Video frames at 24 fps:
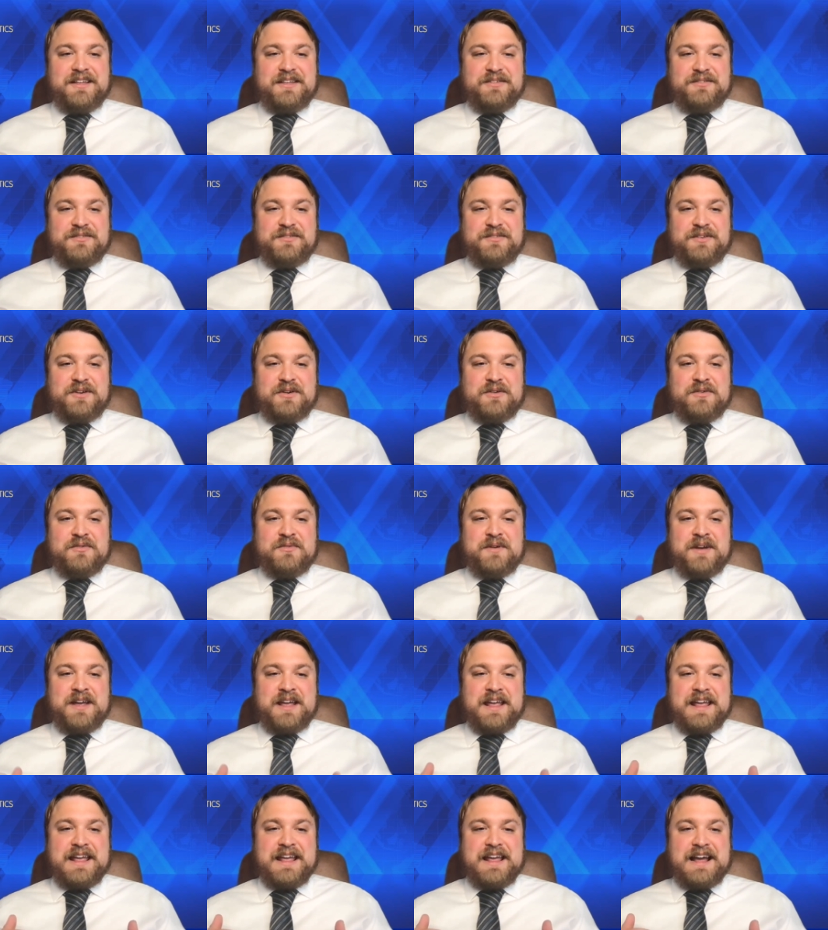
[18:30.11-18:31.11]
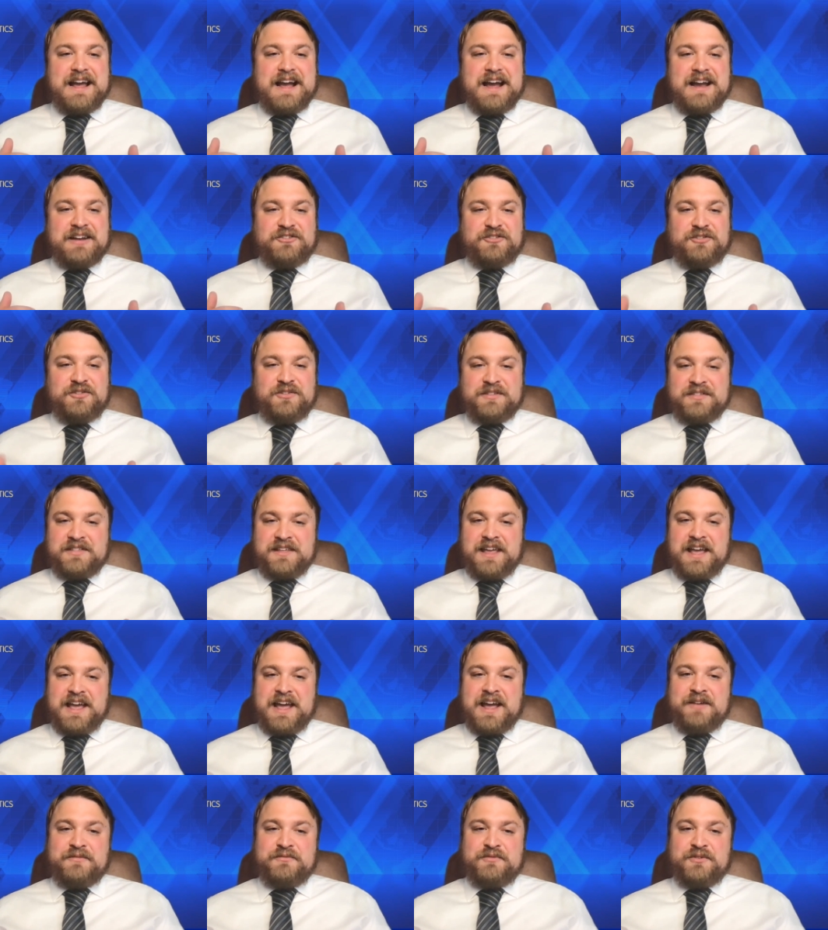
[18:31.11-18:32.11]
So I took the
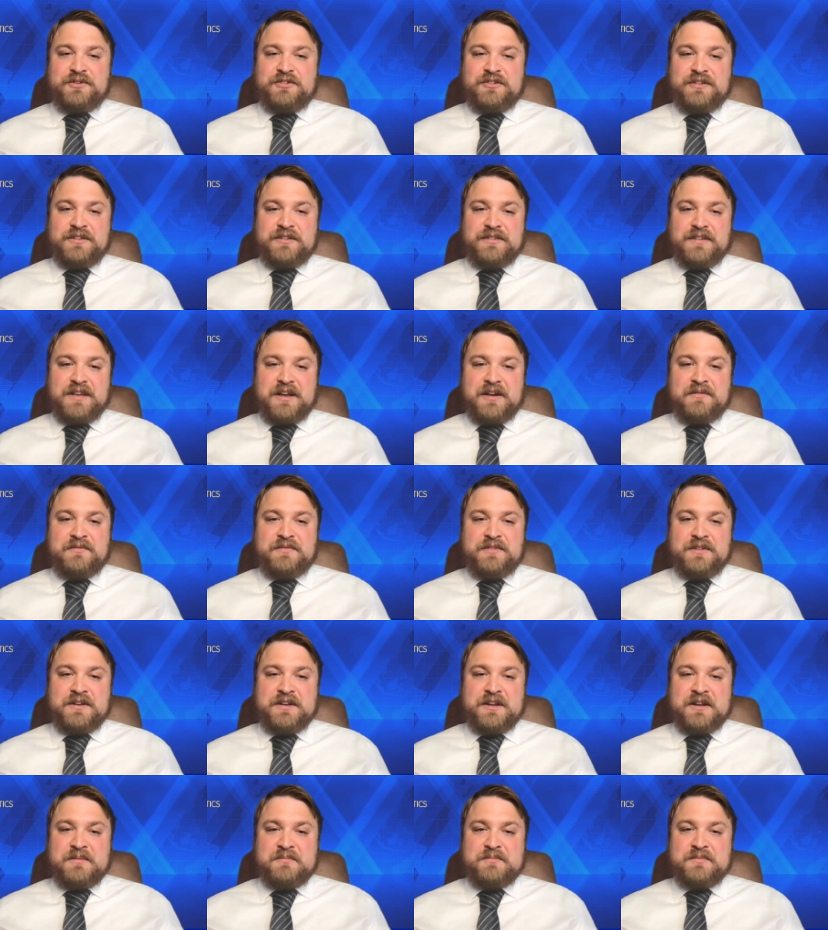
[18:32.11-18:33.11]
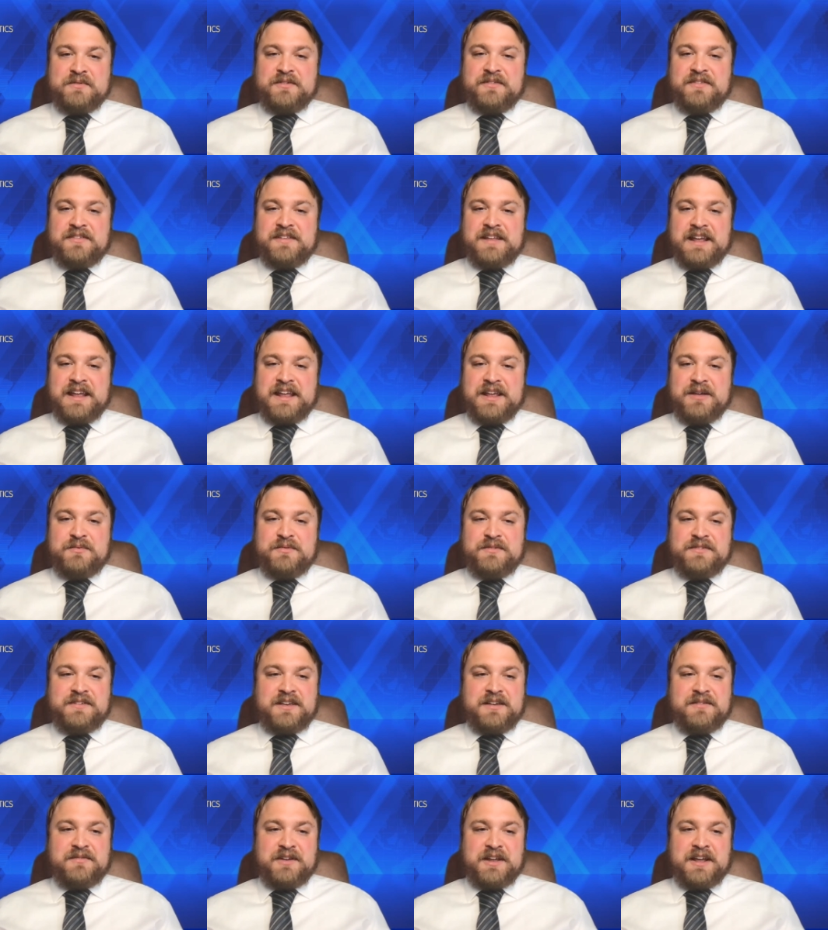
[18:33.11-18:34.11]
averages of the numbers that he
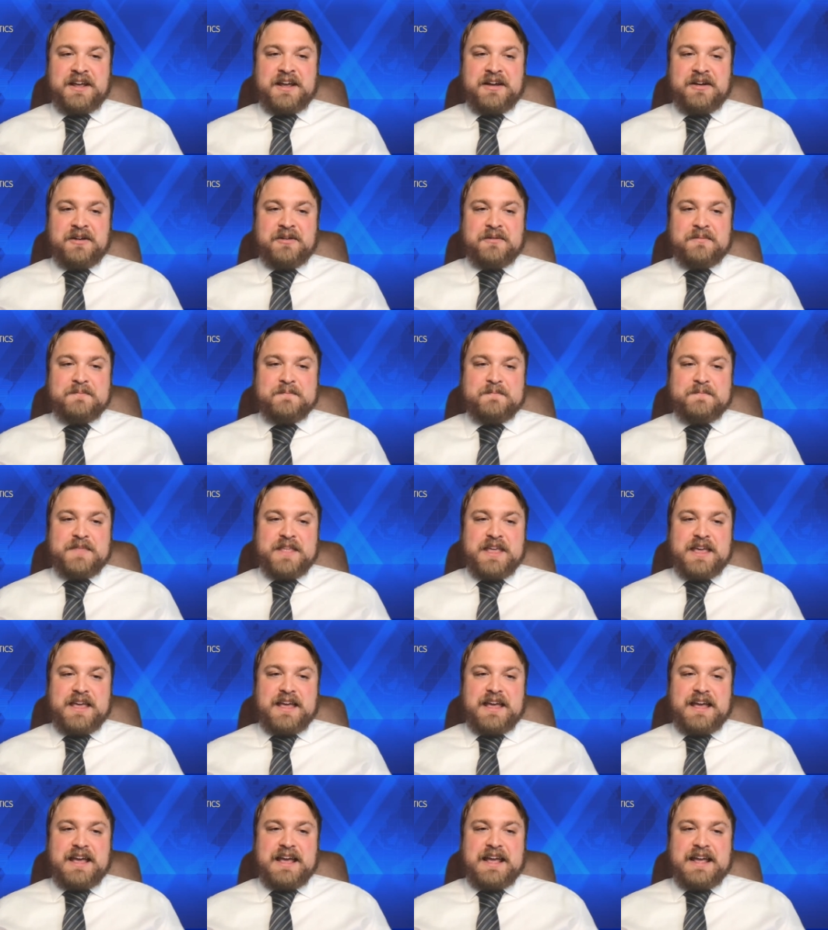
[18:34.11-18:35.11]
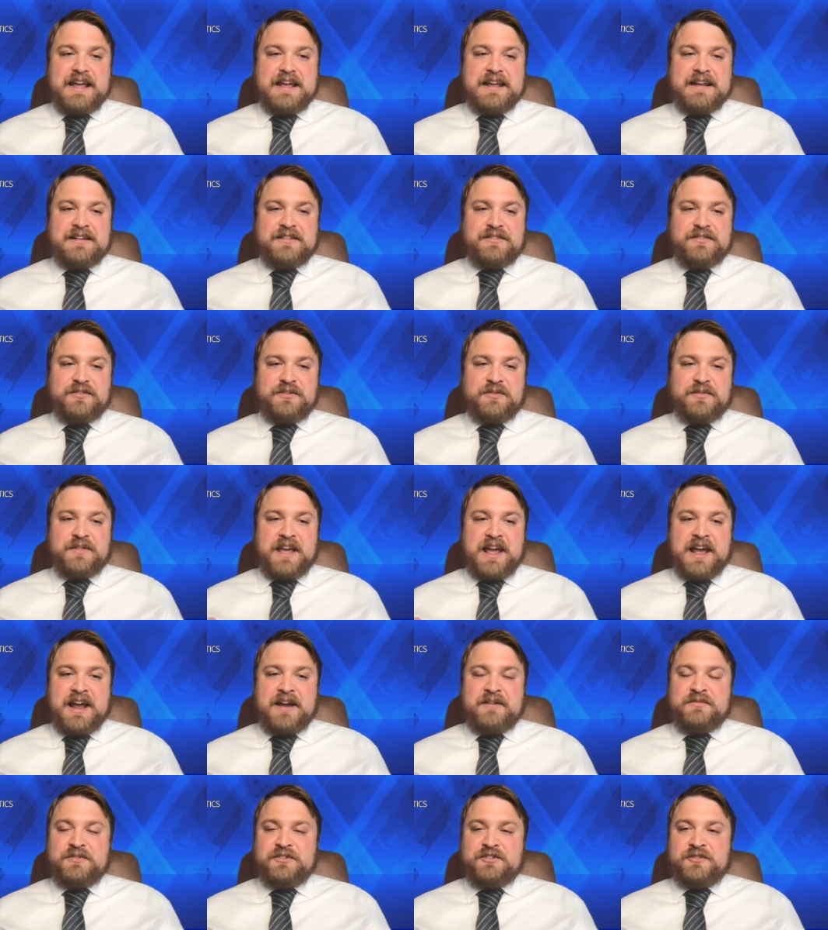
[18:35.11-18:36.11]
was giving out. And so the
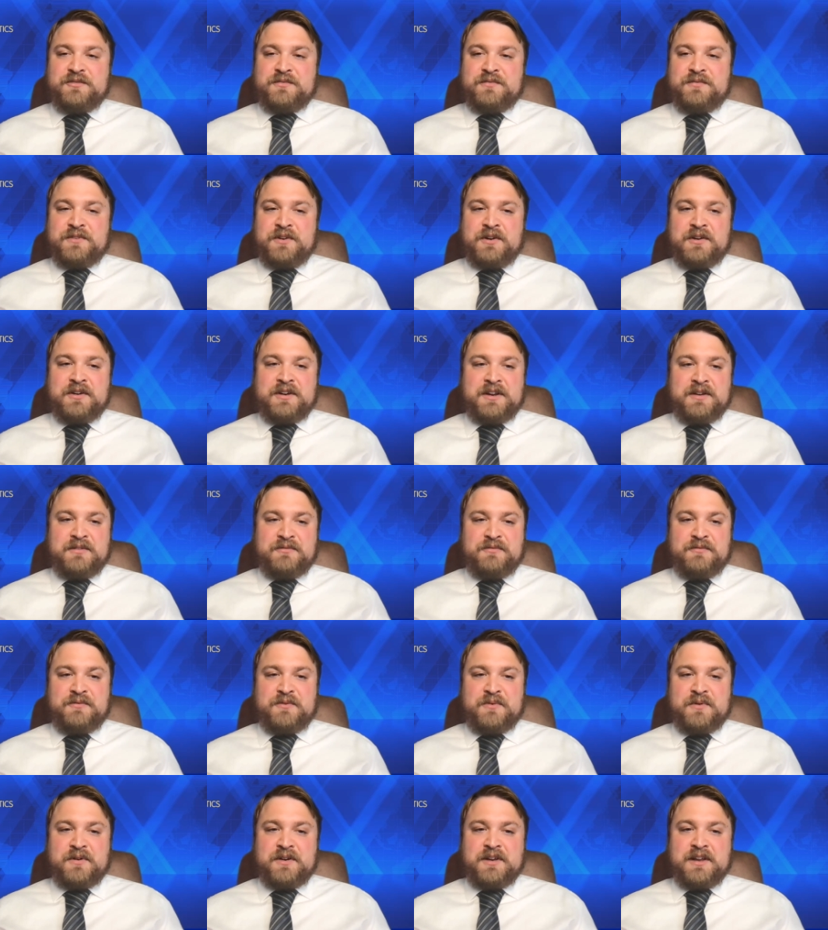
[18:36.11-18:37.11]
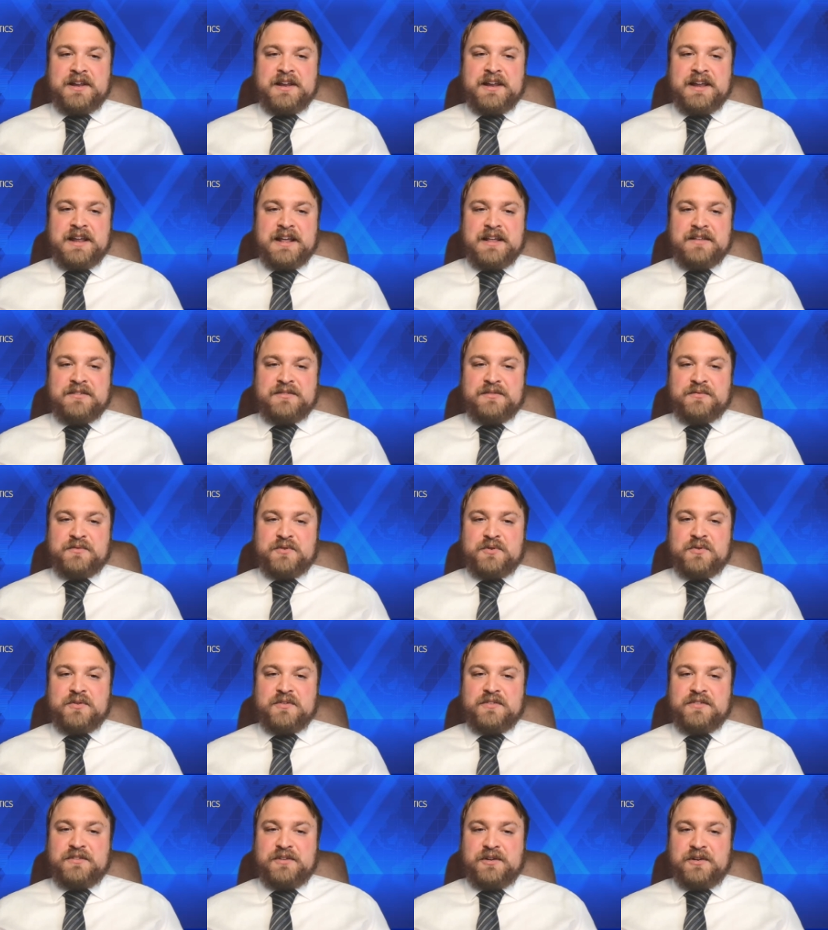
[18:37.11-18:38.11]
average of 30 and 40 is, of
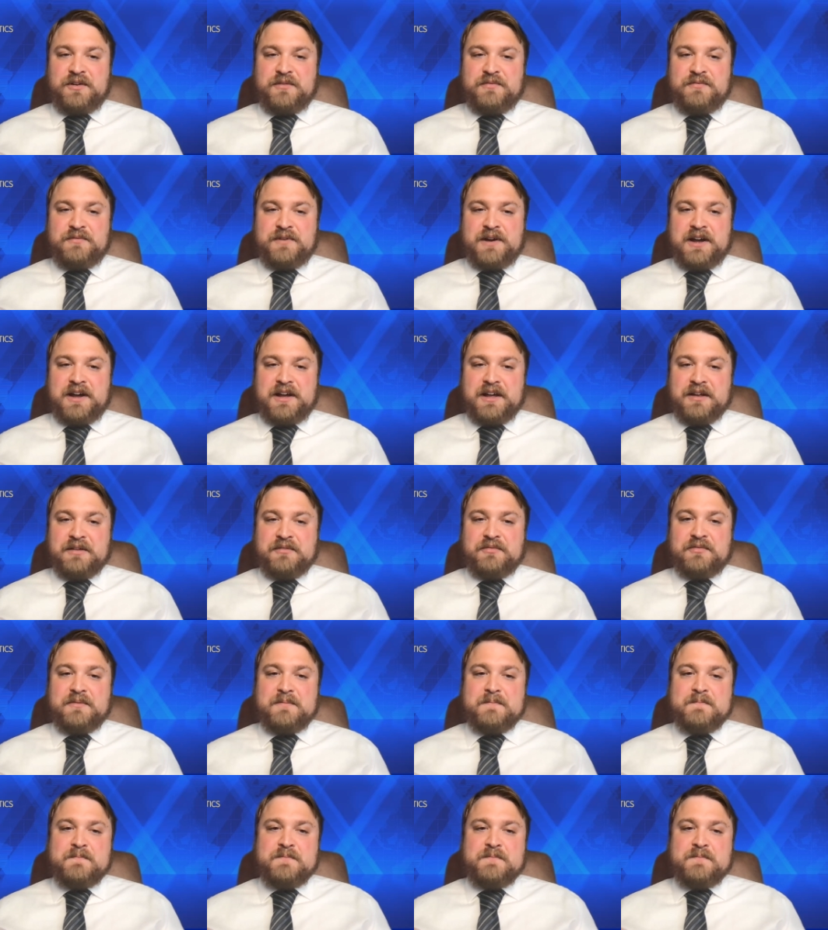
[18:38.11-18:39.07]
course, 35,